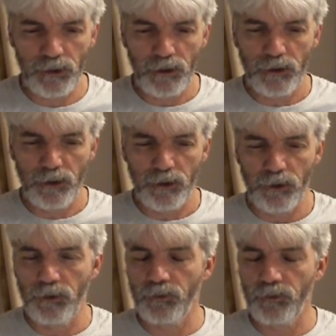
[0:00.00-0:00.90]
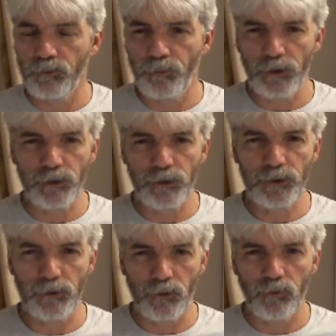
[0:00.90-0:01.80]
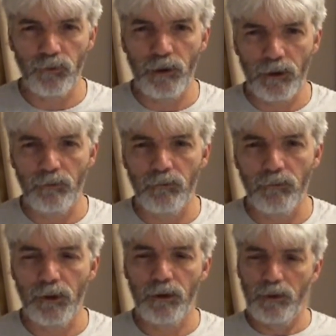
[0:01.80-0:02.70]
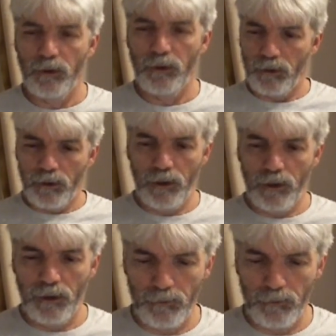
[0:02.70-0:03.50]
geared to something changing